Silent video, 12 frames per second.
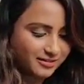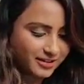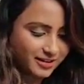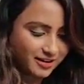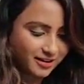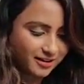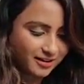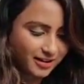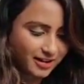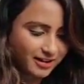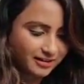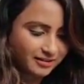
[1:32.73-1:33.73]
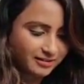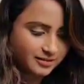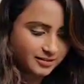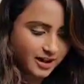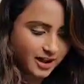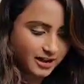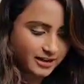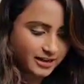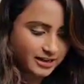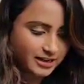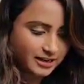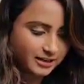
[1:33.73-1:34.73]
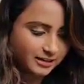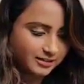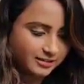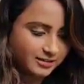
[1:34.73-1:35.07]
yeah, and hi Anil.